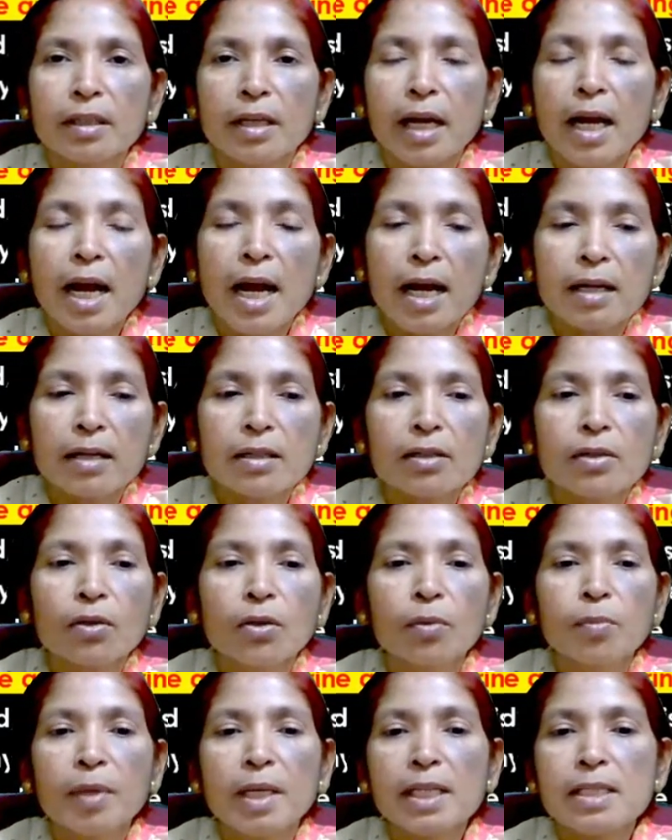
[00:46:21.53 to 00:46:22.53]
and
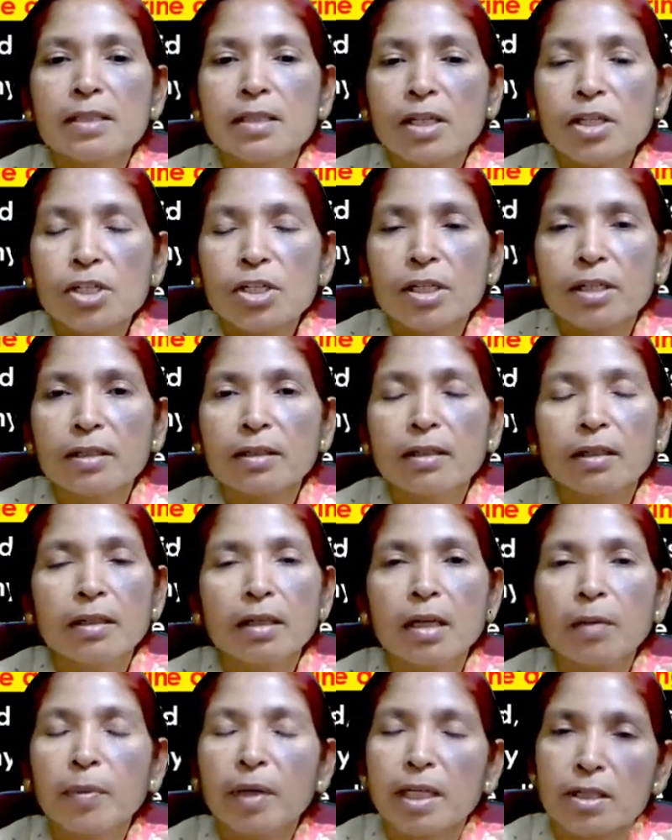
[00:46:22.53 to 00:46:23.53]
globalization
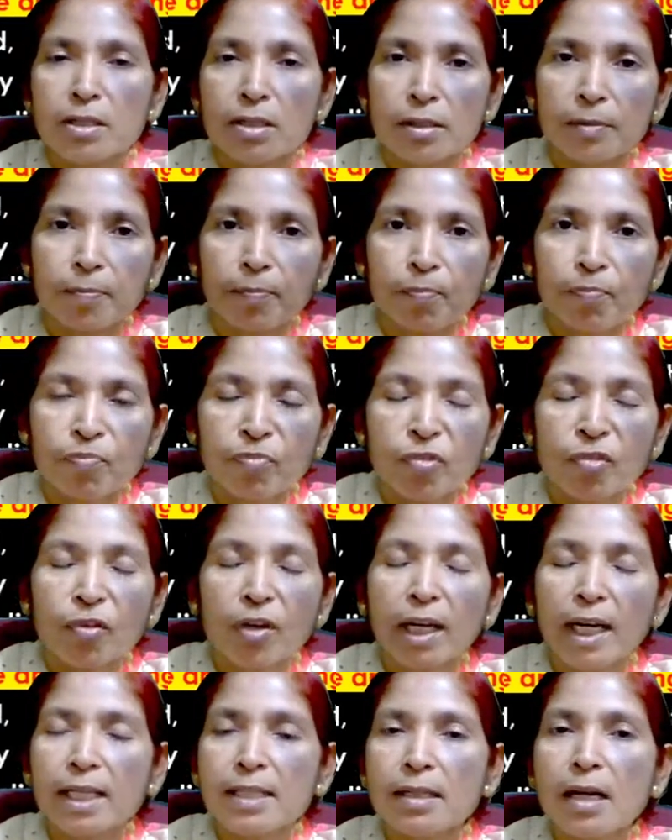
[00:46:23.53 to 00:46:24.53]
debate.
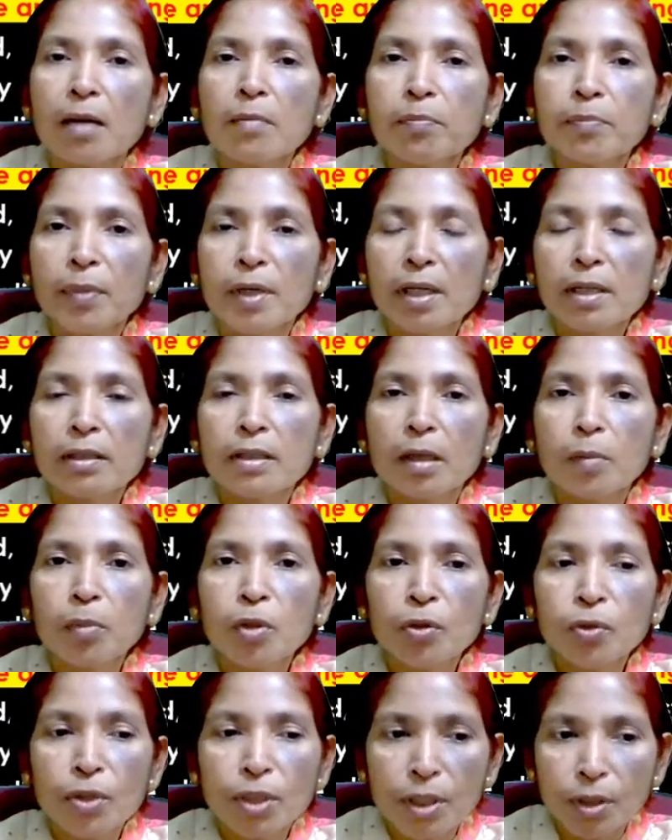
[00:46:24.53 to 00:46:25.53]
For example,
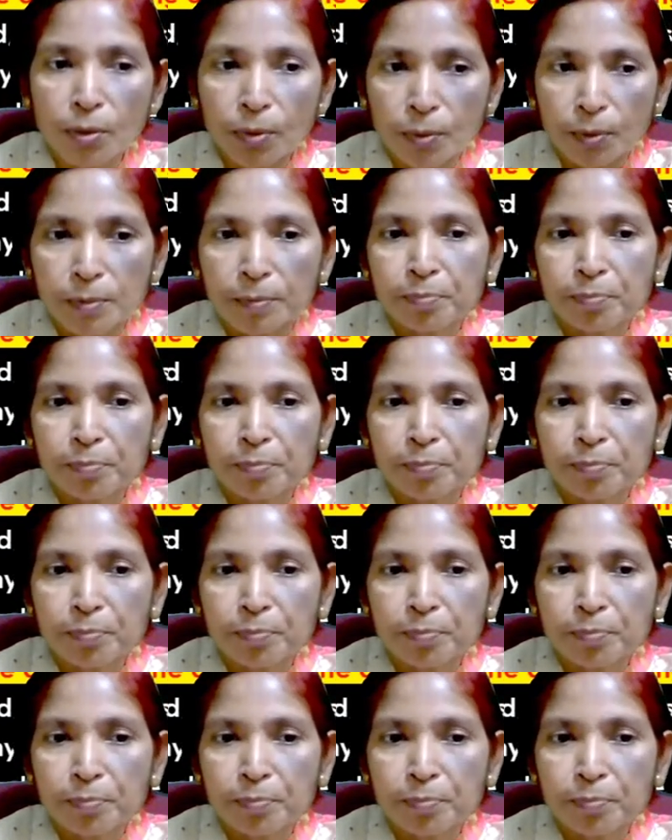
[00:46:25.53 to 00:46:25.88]
WTO.